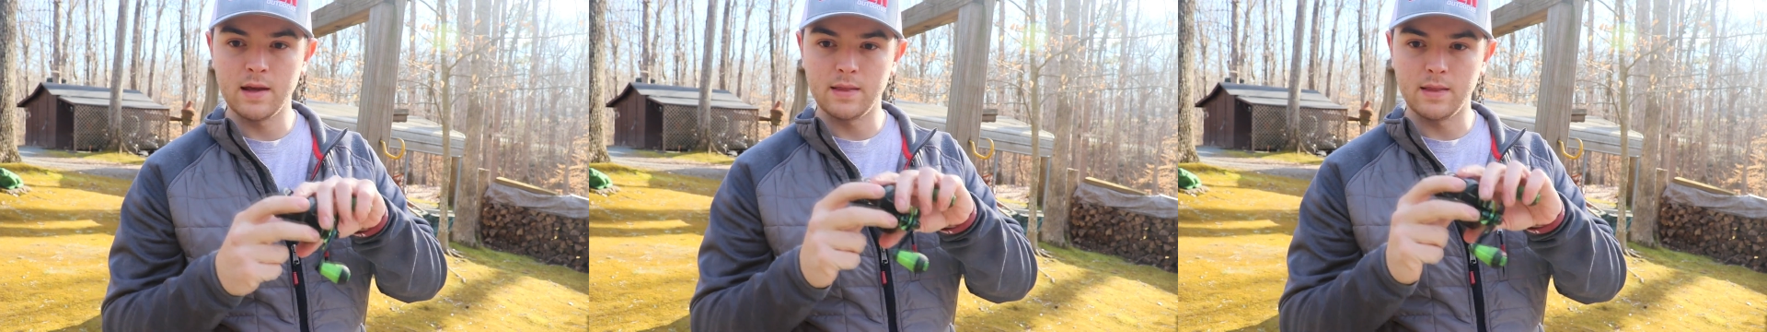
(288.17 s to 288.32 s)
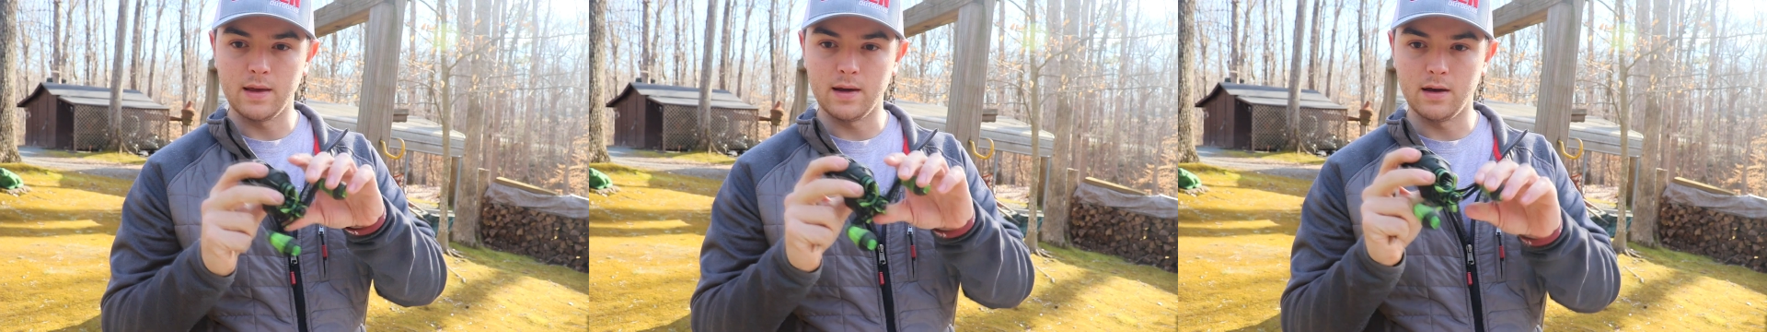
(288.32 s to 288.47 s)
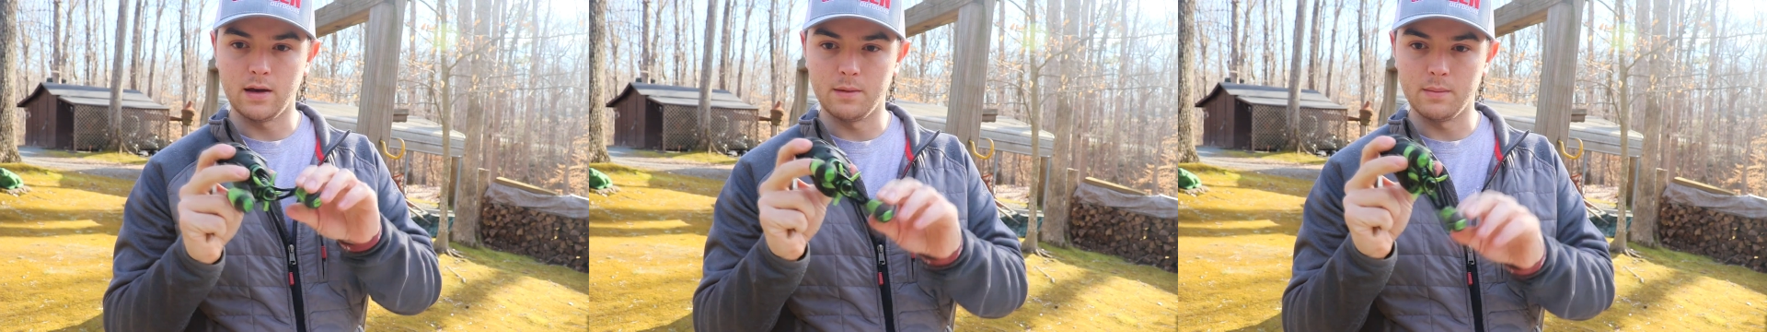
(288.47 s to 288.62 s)

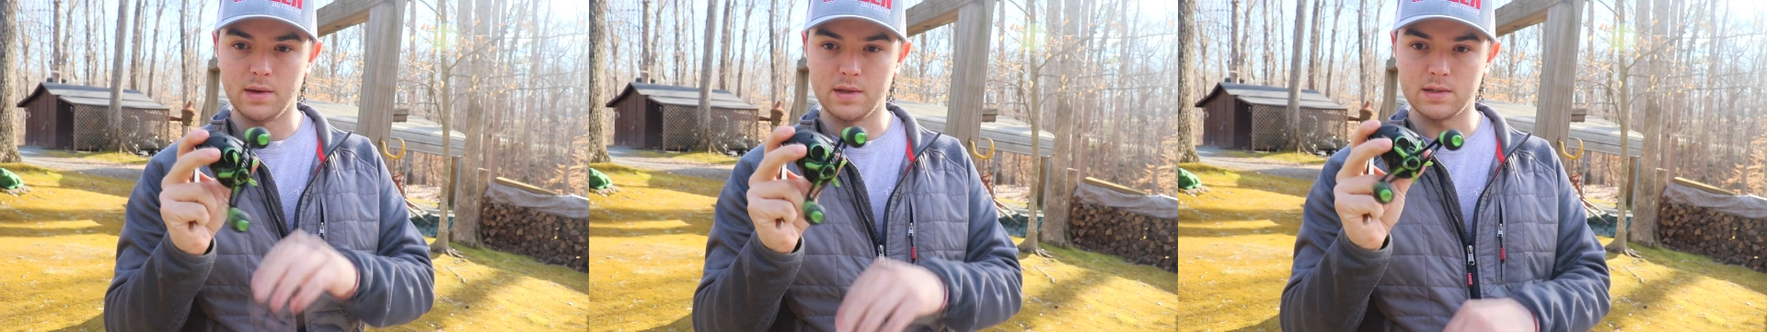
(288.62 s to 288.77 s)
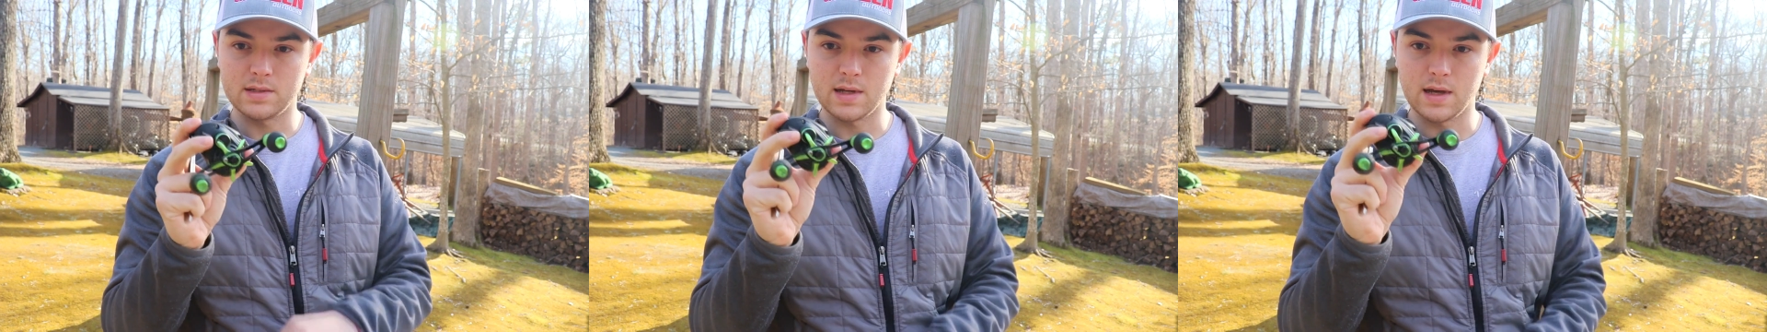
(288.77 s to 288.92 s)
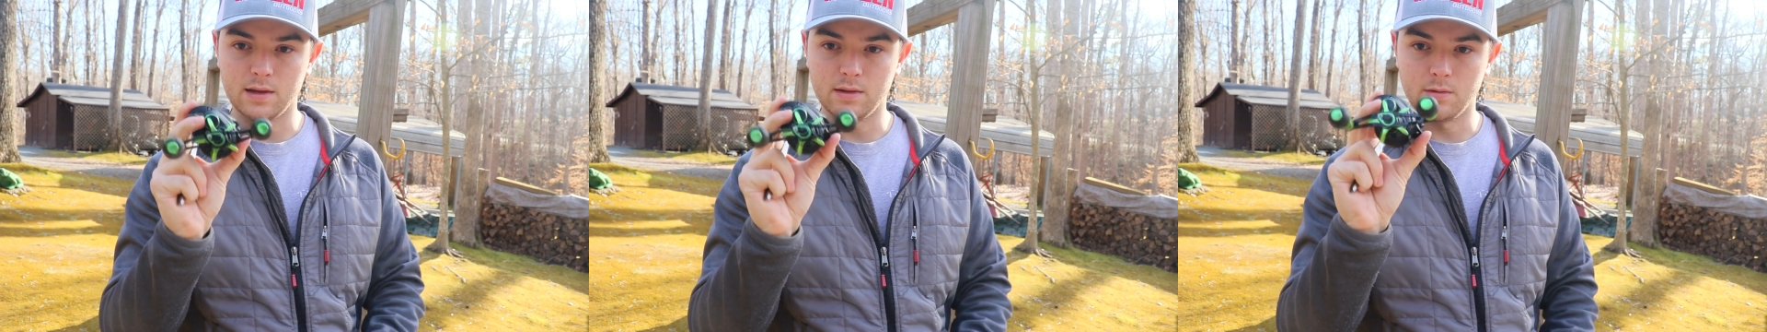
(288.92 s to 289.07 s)

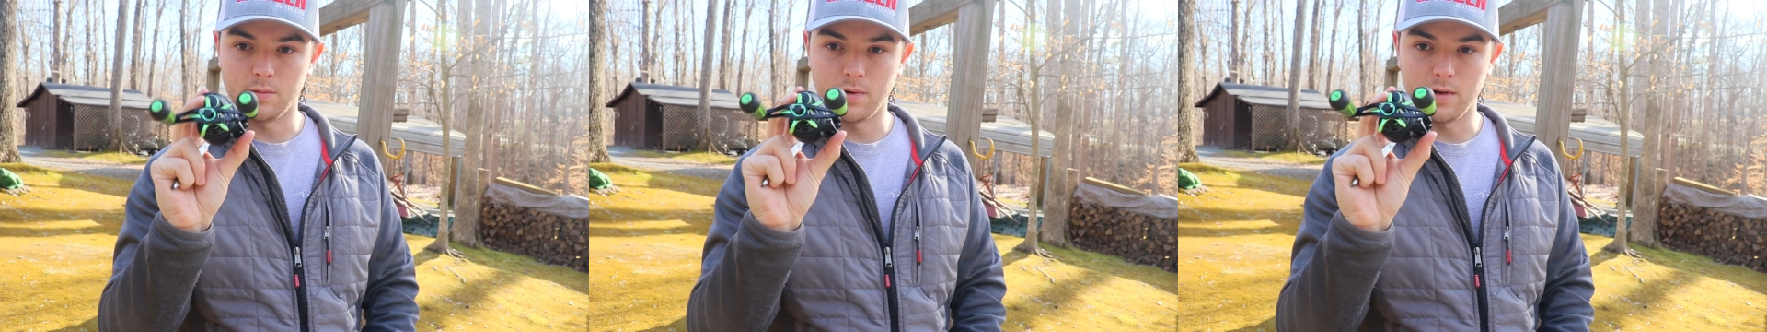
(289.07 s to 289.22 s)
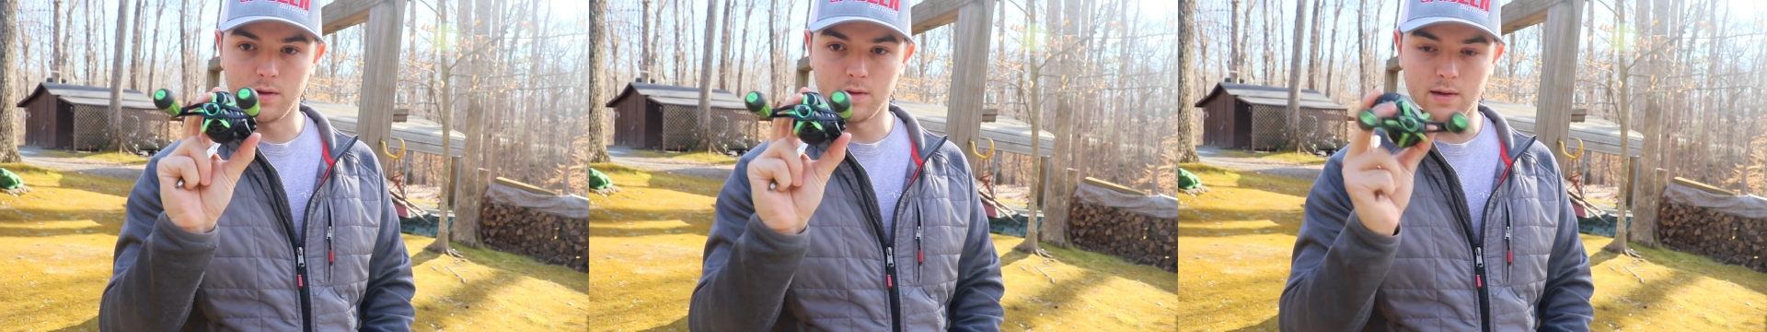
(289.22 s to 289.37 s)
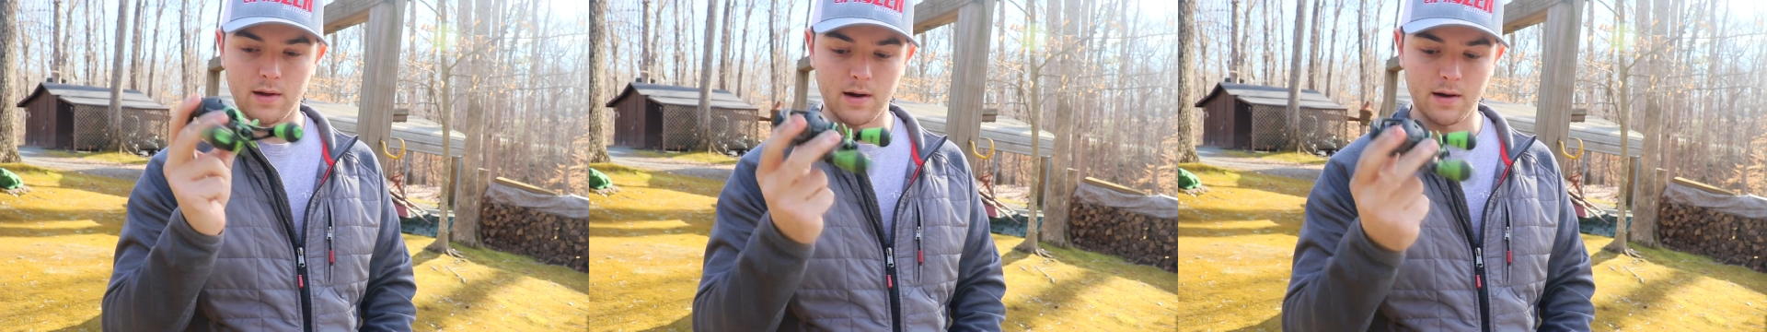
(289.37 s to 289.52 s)
inside the
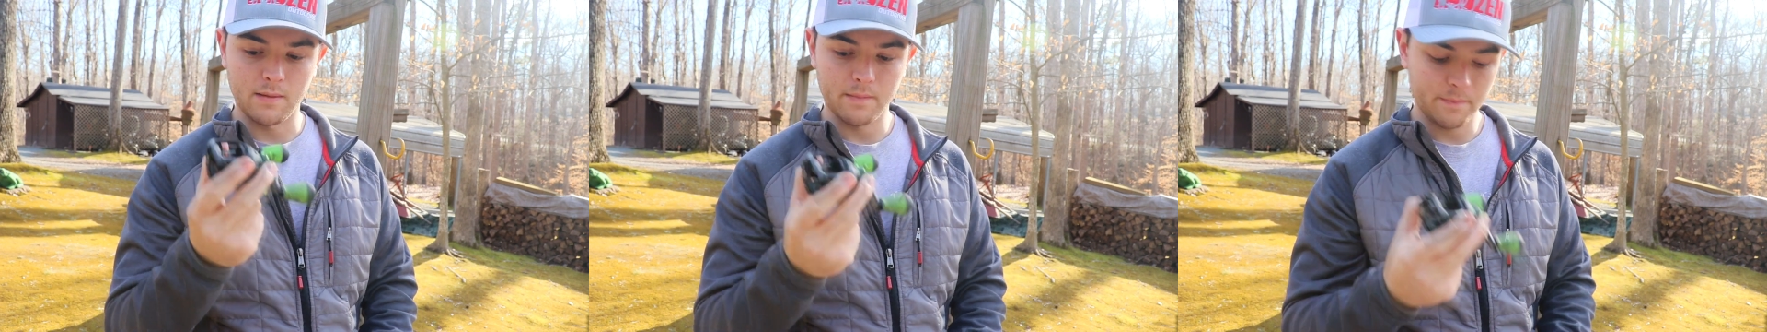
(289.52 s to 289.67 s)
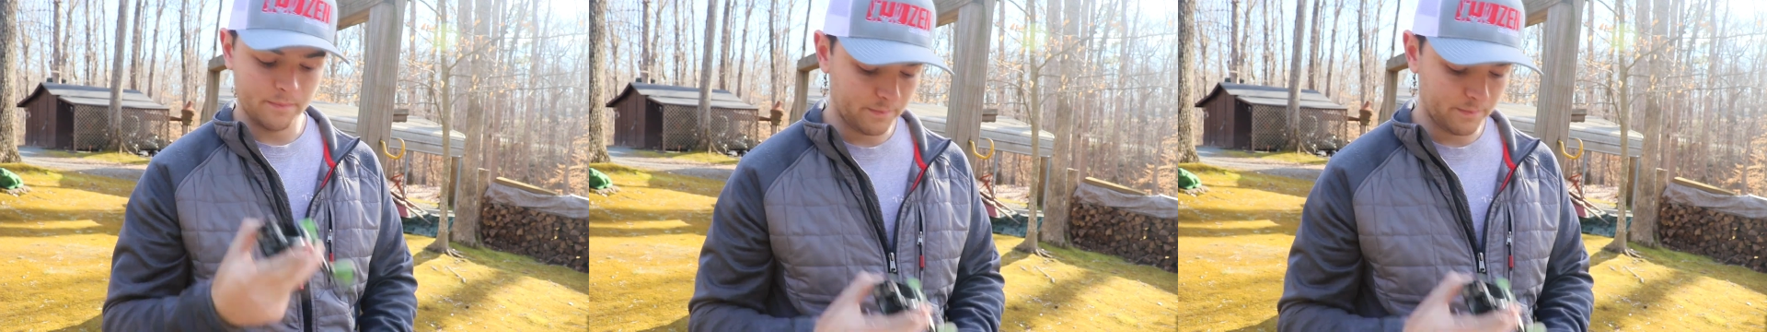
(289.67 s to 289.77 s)
reel there.